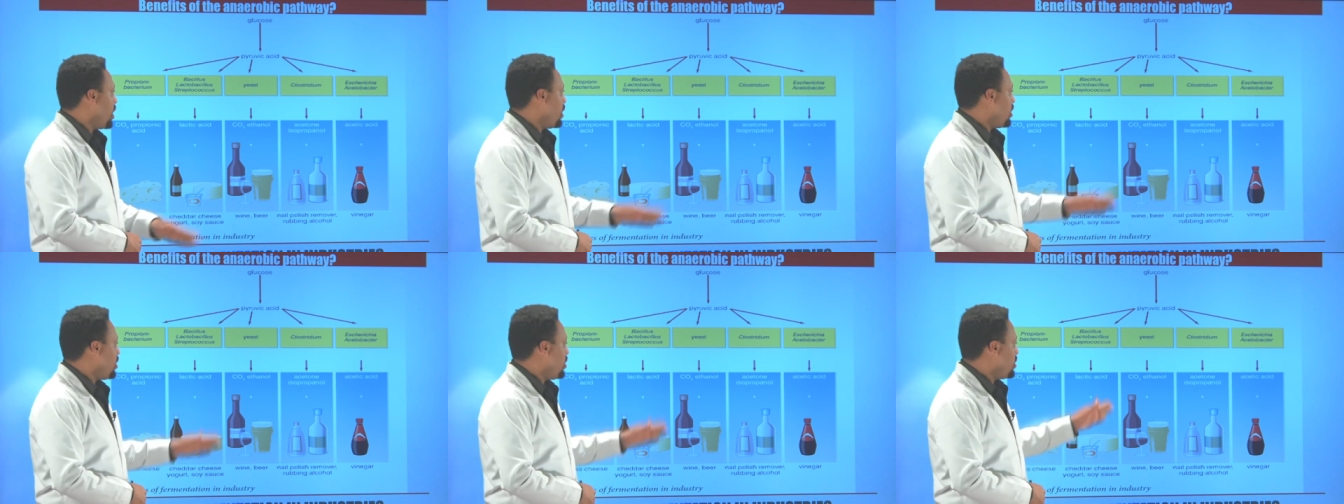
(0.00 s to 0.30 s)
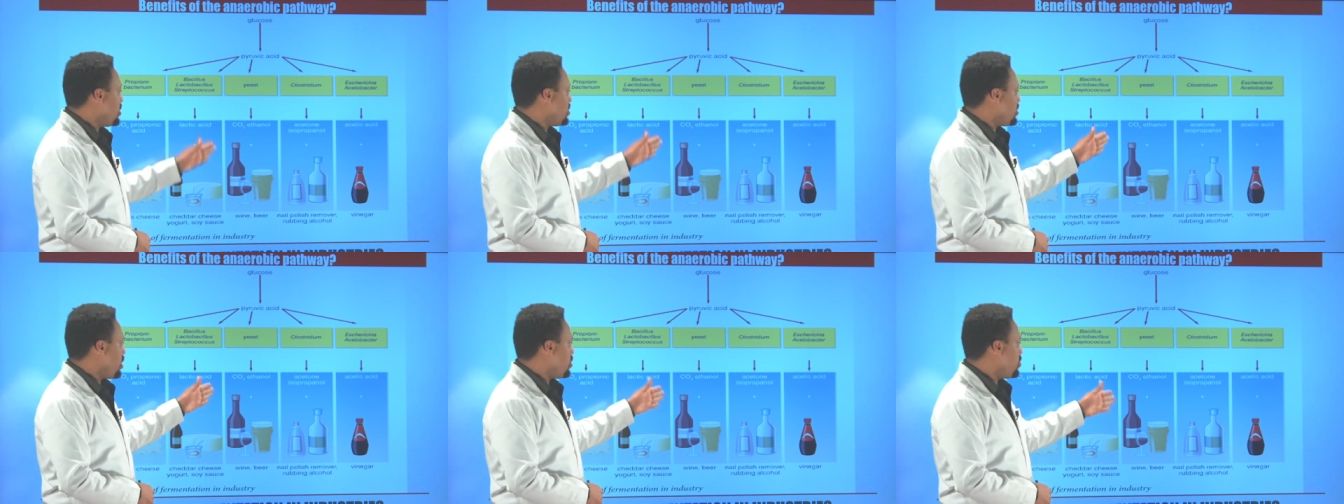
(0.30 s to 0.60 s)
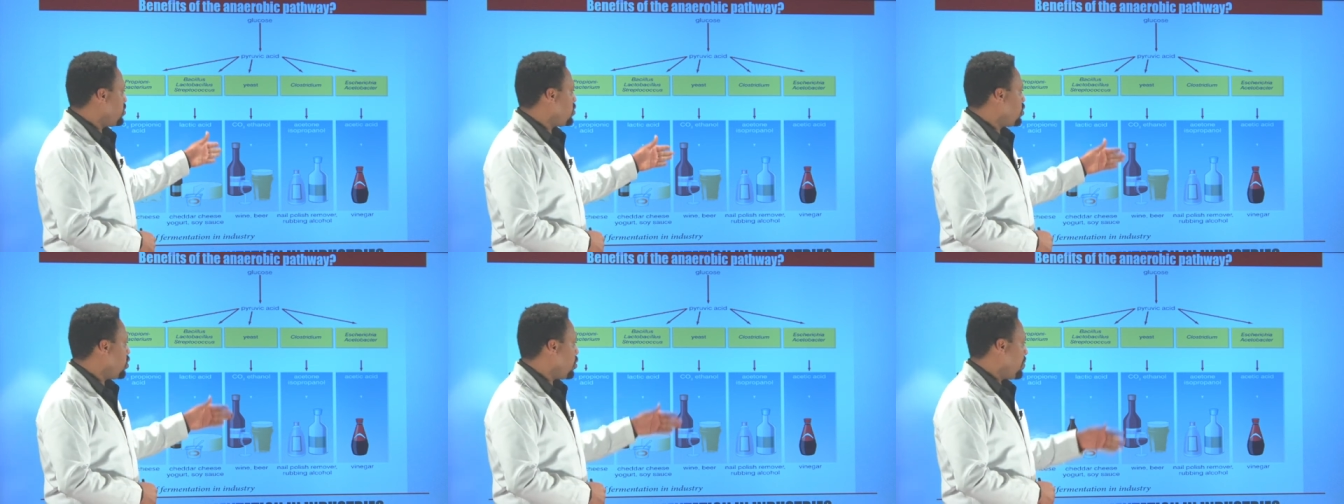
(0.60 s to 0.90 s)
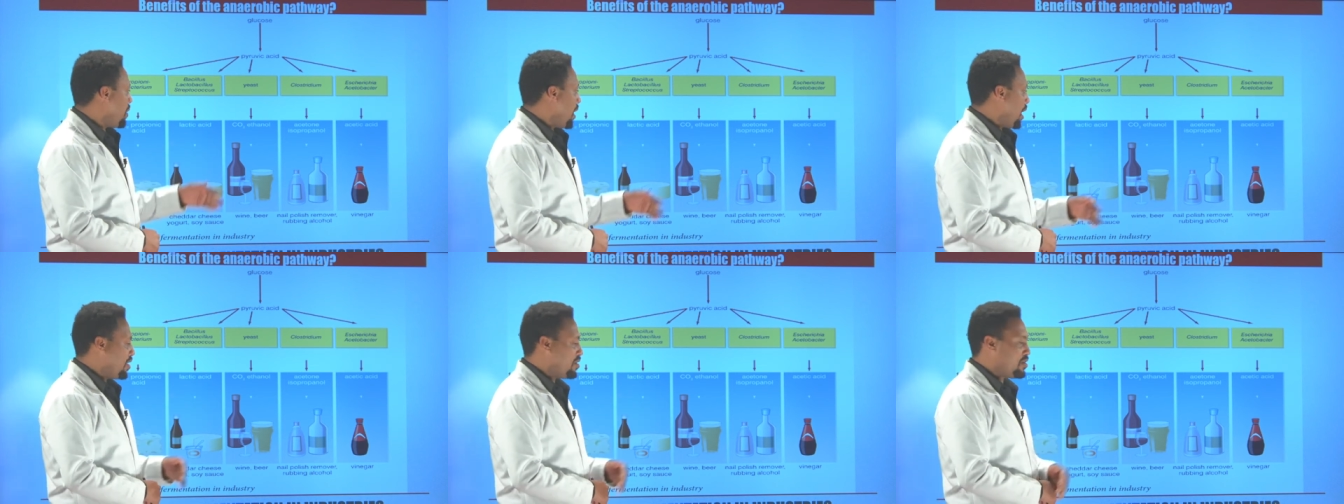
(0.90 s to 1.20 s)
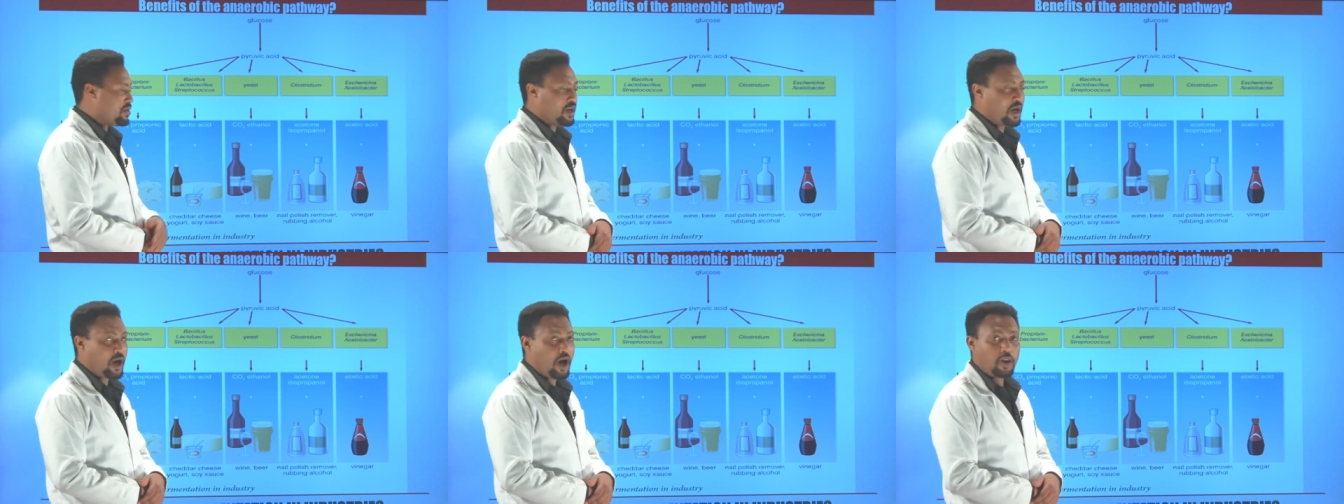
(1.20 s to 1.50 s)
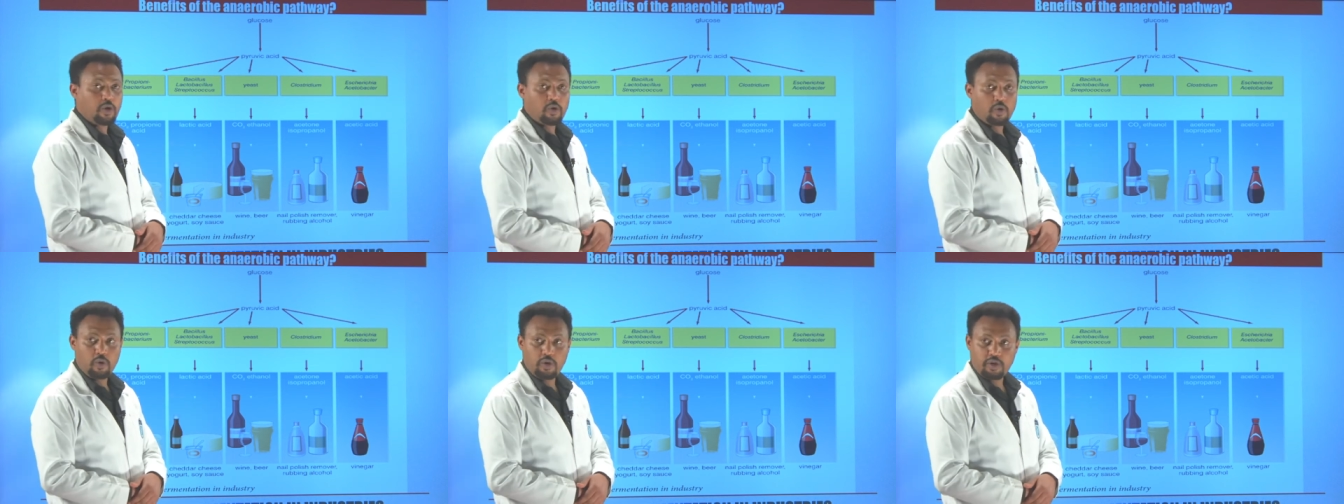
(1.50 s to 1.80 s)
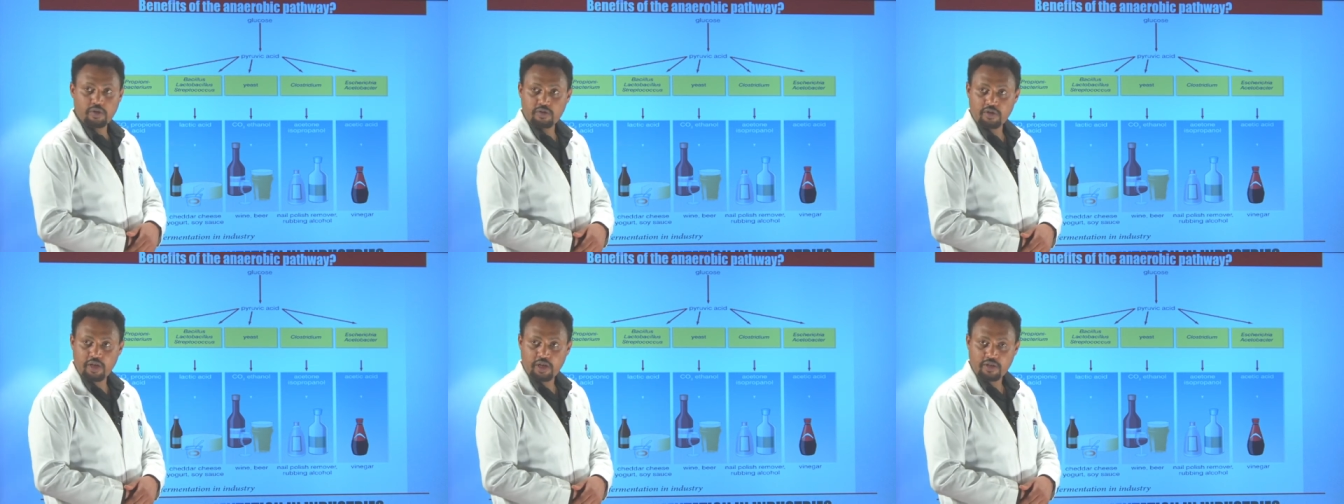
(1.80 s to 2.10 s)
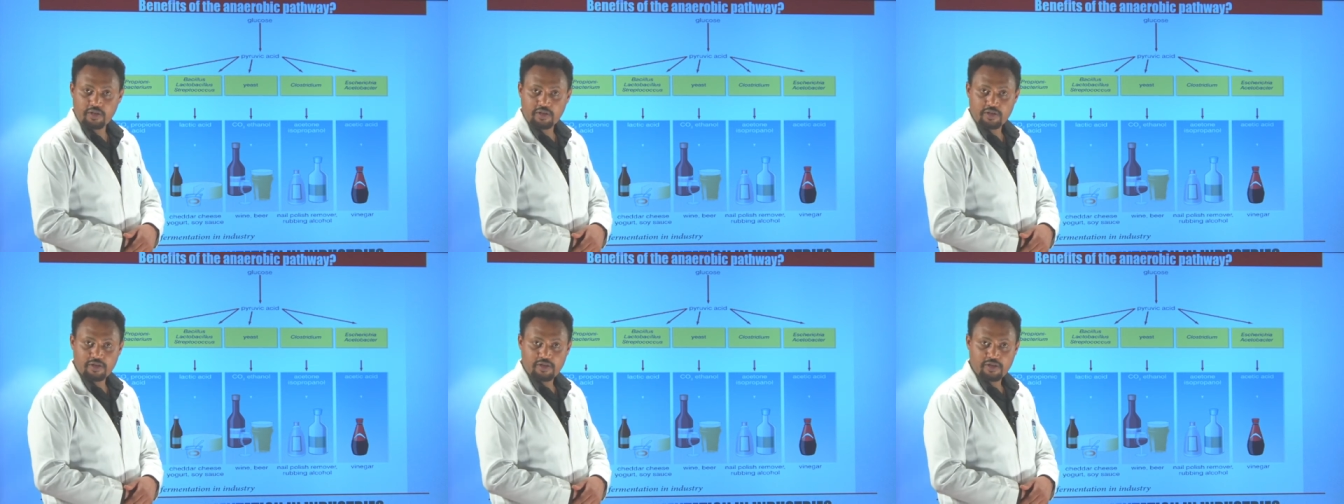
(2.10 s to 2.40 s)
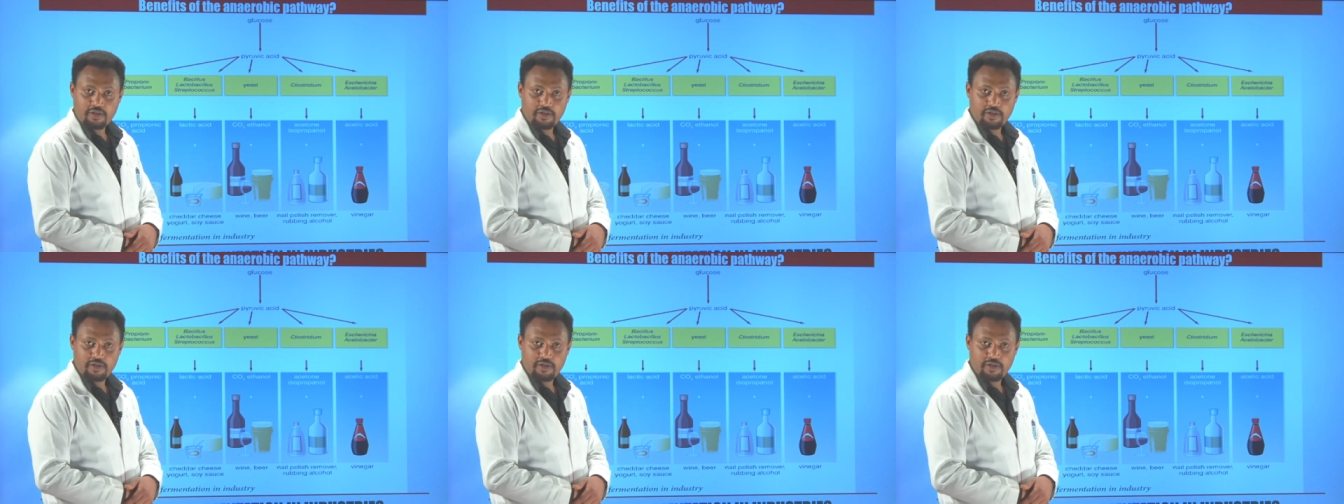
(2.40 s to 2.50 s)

Yeast, as you know, makes alcoholic drinks.